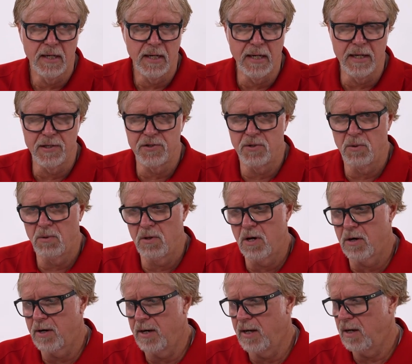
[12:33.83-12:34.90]
and it's no
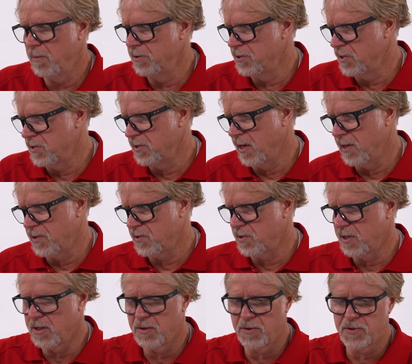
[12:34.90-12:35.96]
longer held with just that
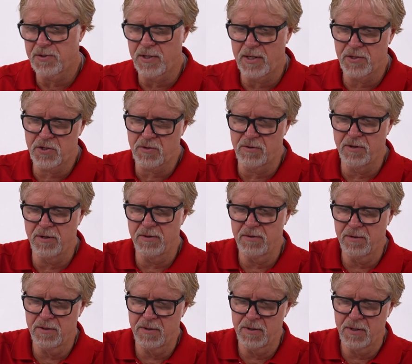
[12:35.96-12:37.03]
single set screw
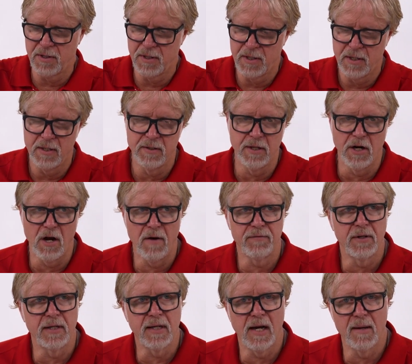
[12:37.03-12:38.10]
that
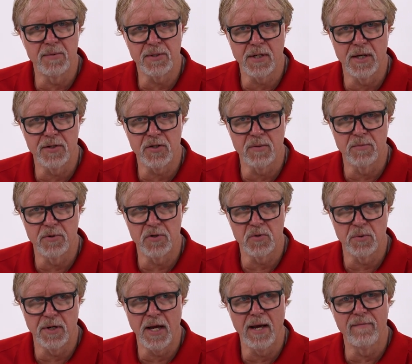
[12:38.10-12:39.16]
oftentimes customers
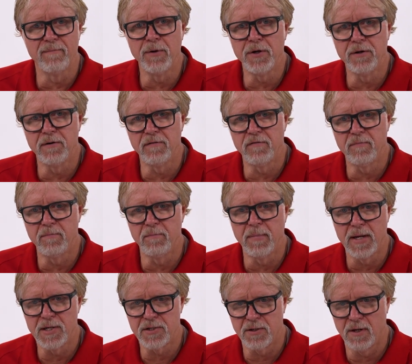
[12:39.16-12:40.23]
would have moved
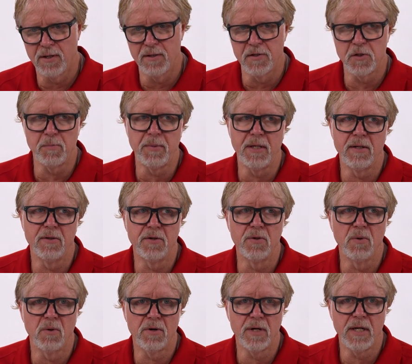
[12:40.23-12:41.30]
based on the speed of the
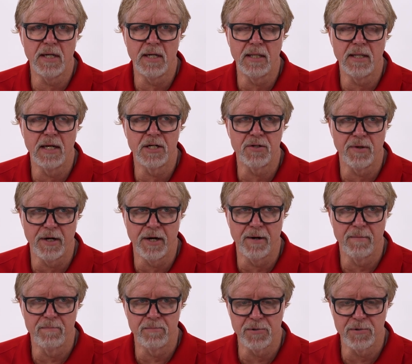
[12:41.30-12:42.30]
door hitting that trigger.